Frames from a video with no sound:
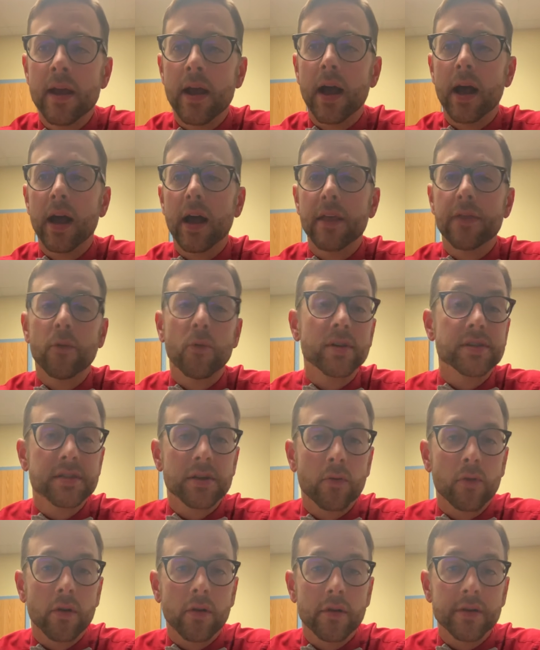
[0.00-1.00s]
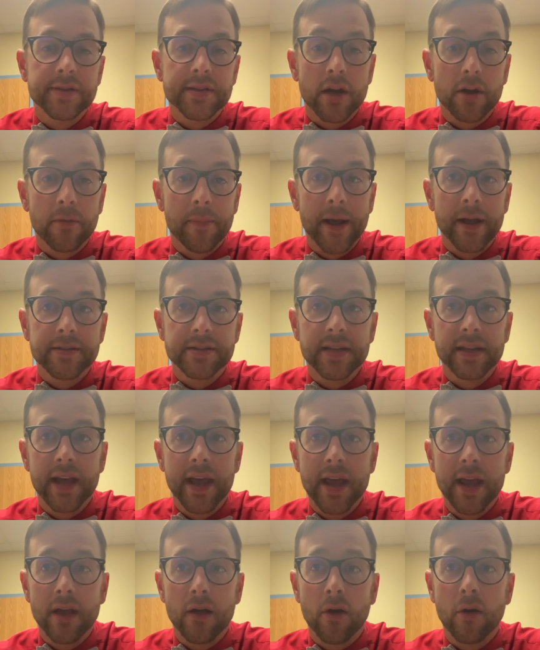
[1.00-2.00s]
The ones that we're going to talk about
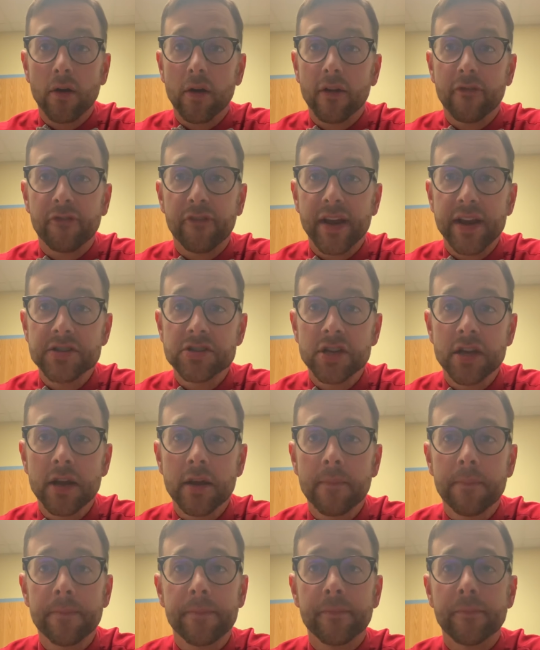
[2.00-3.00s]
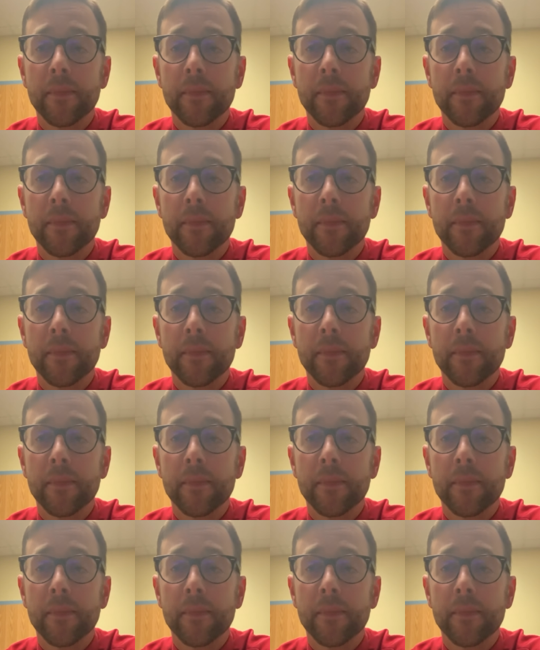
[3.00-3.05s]
today are aphasia,